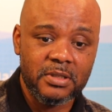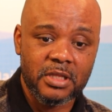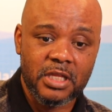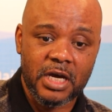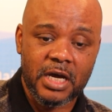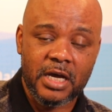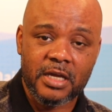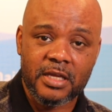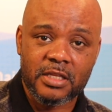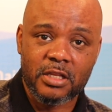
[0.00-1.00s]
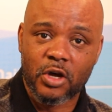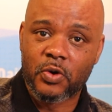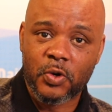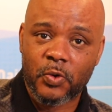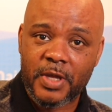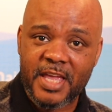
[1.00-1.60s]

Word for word: the local